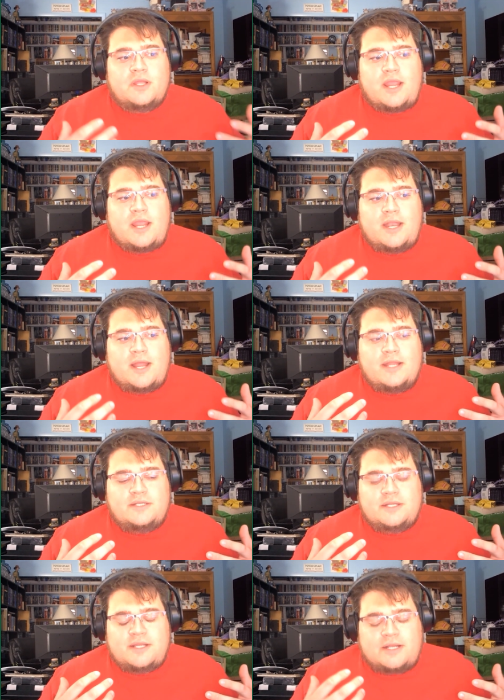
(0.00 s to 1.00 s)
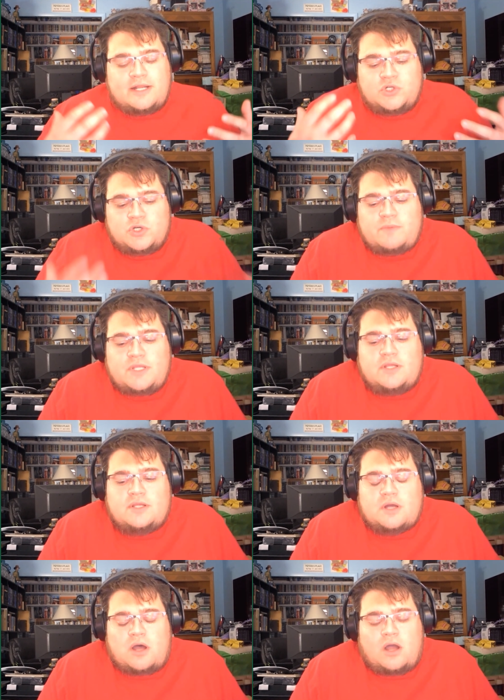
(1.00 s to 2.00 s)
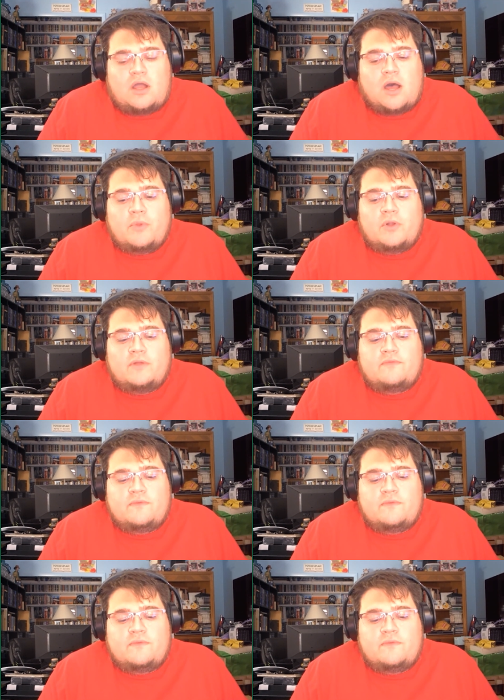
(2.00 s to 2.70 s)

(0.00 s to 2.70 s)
And I took me a couple of